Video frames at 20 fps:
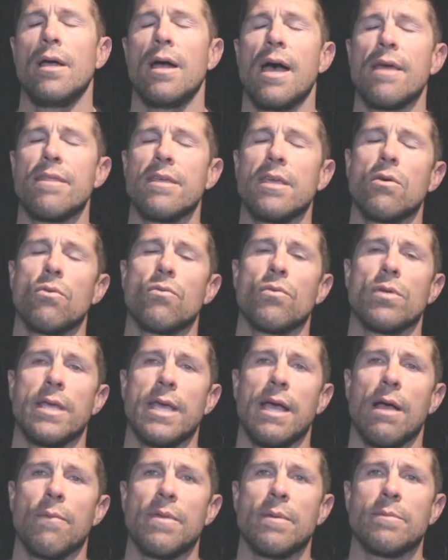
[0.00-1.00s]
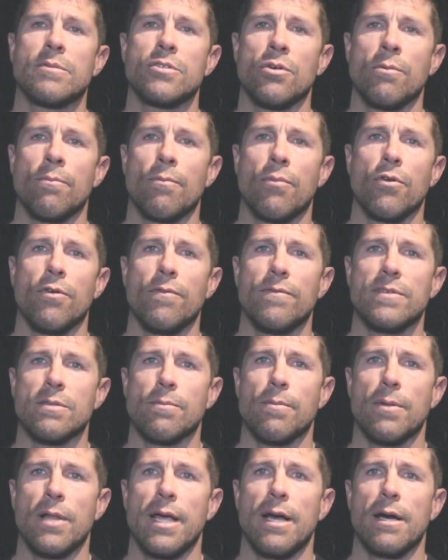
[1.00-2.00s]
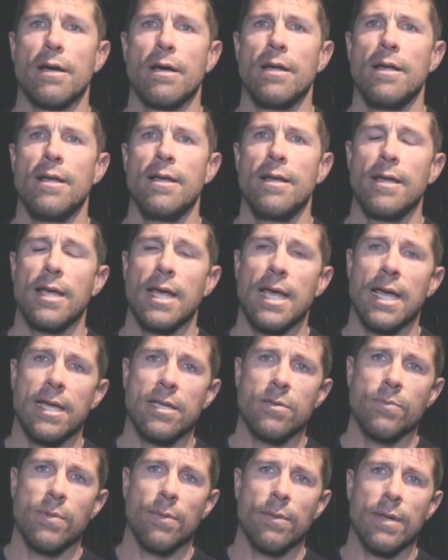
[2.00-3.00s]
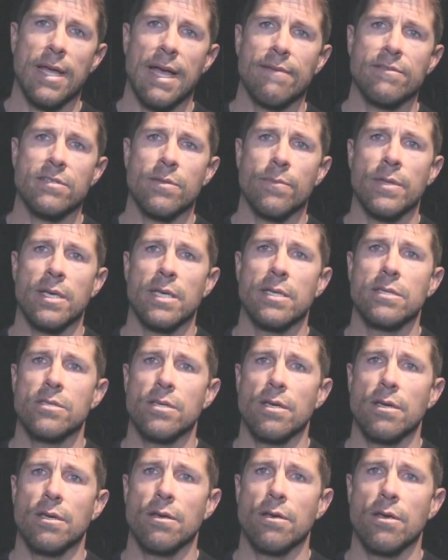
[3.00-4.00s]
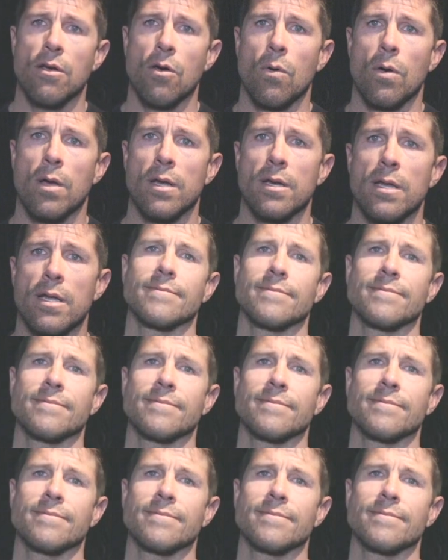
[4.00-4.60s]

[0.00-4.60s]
I think it would really help them to improve as a player and be able to have something to go on.